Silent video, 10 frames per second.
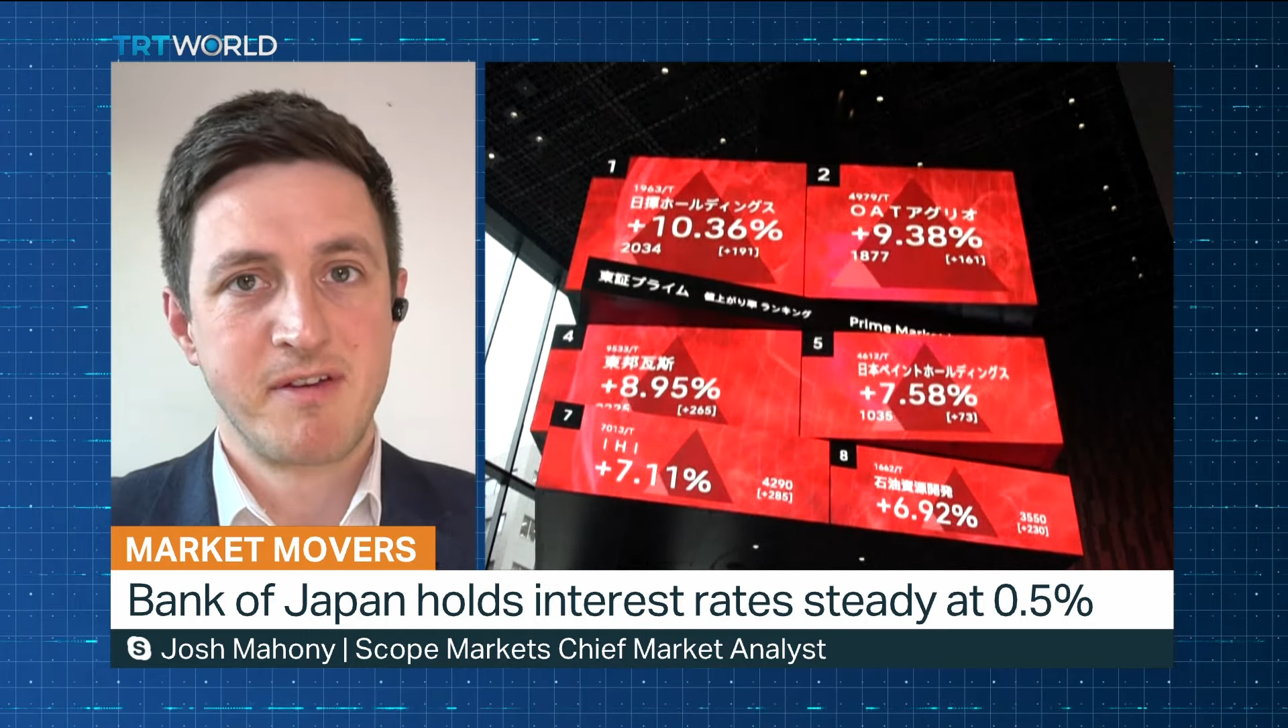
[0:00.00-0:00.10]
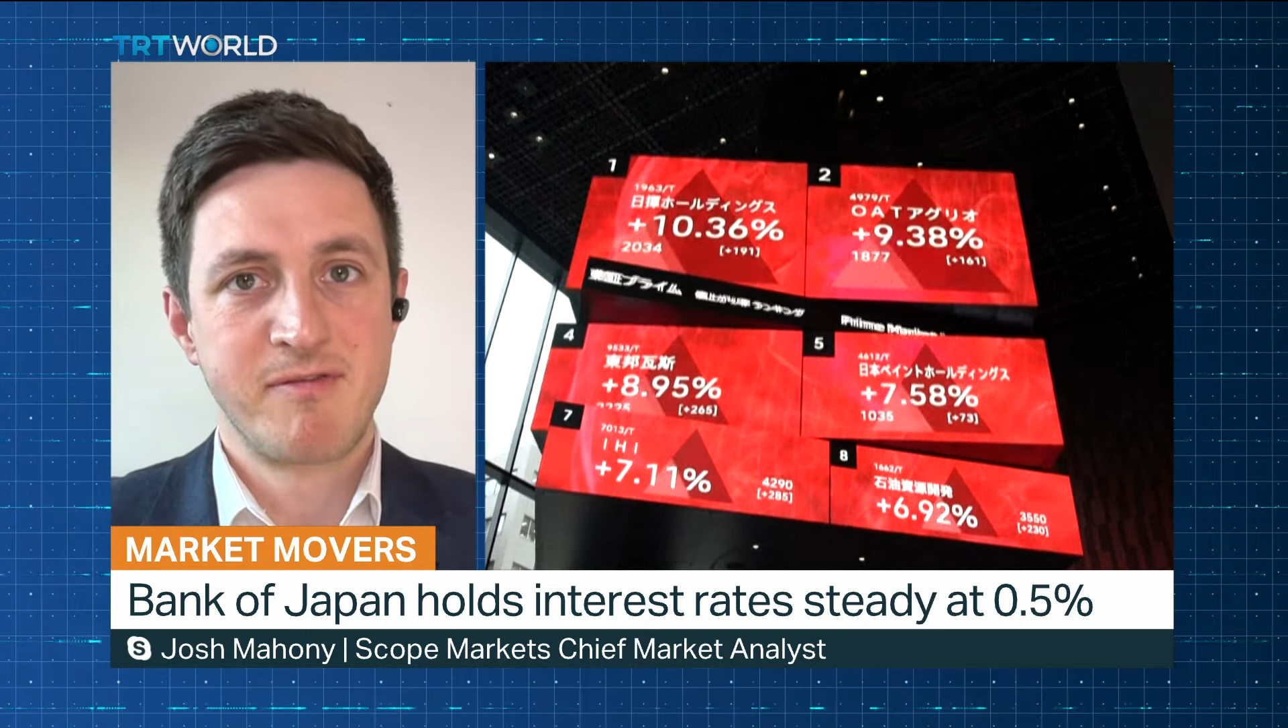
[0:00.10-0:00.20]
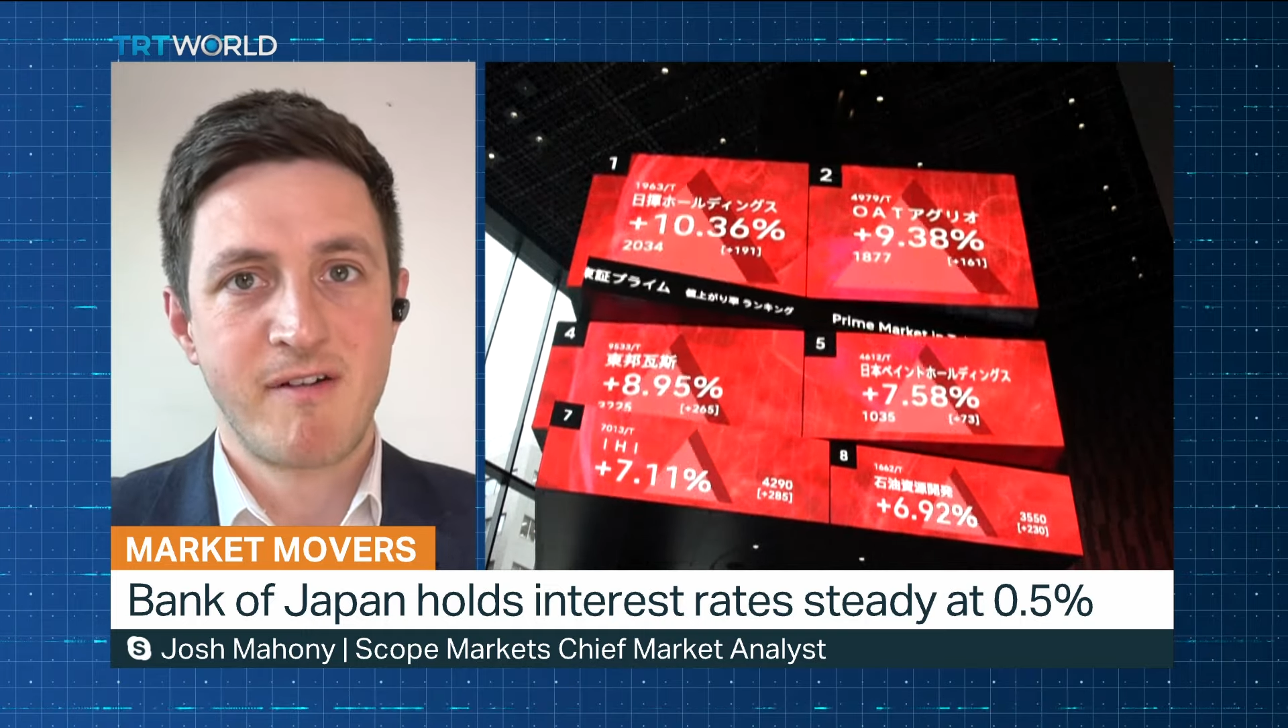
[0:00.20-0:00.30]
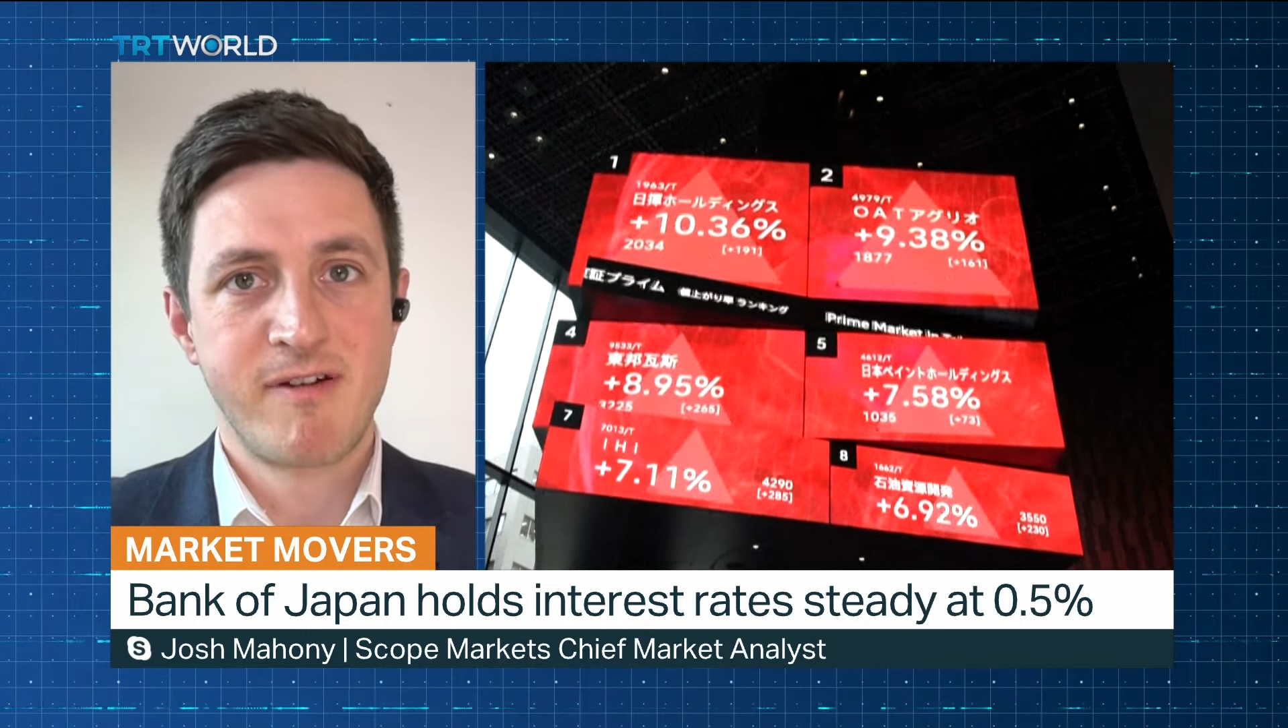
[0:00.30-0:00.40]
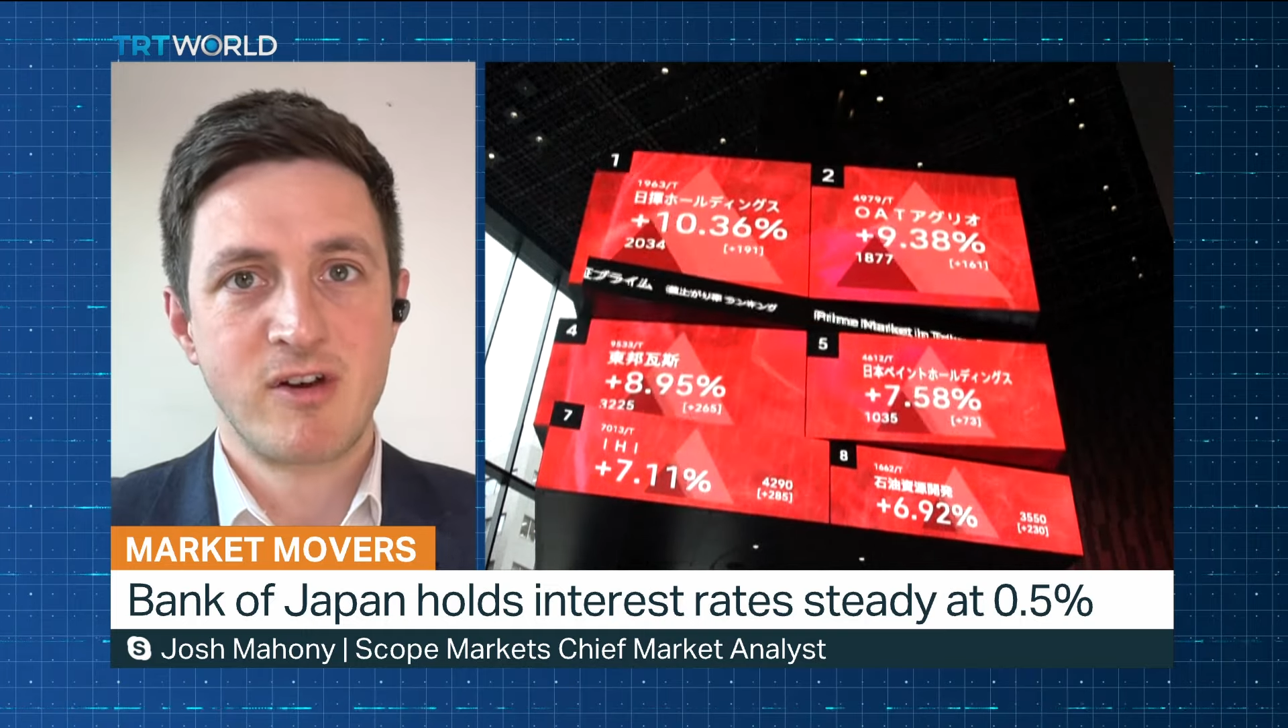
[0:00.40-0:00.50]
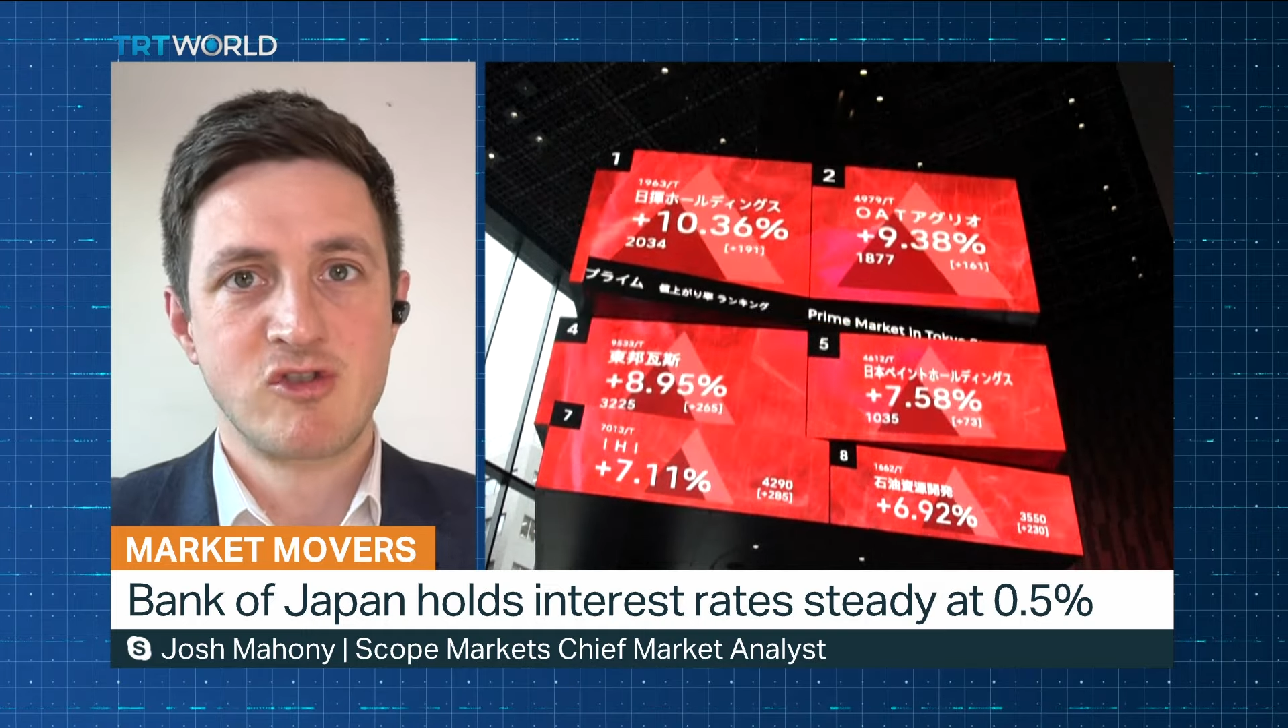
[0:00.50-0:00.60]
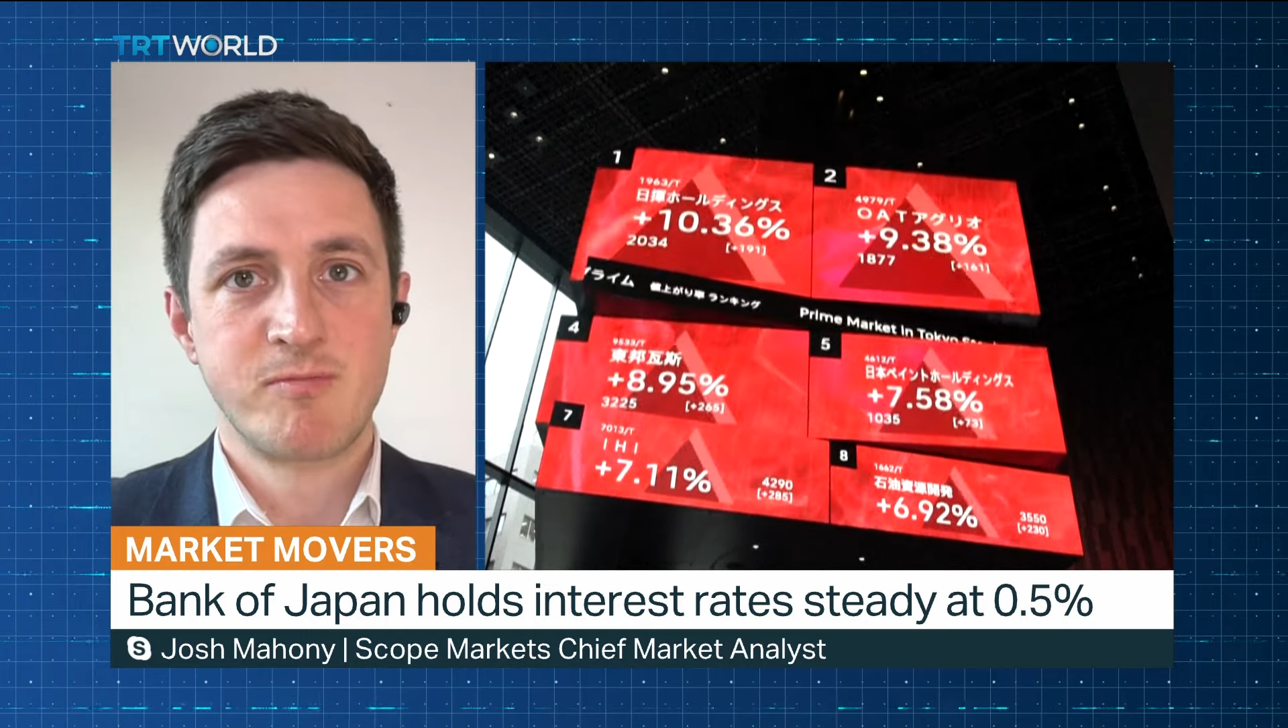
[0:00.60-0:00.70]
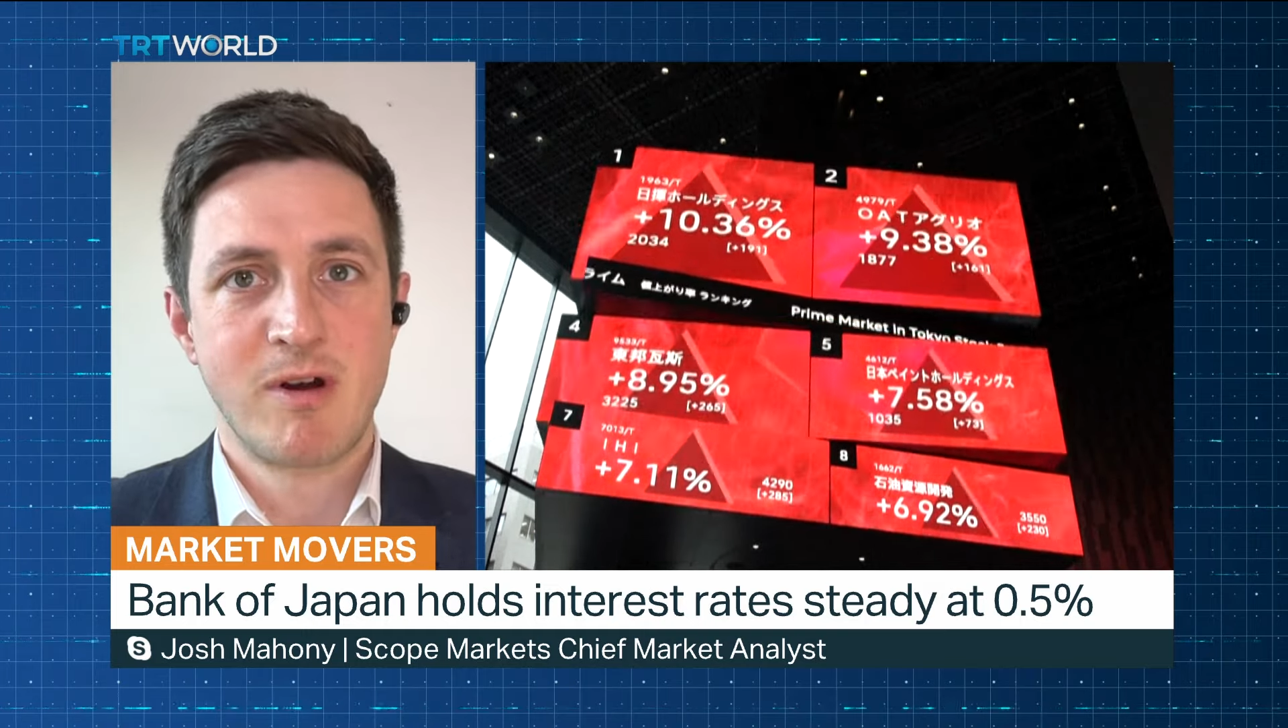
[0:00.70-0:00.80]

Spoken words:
500